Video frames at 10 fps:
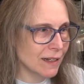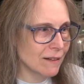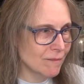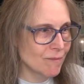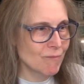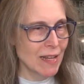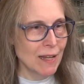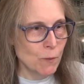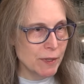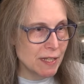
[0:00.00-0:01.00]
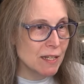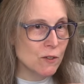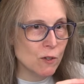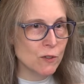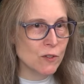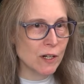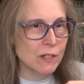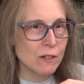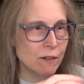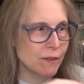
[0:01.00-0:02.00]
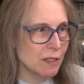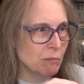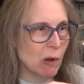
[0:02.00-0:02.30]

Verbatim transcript: and what the internal structure of each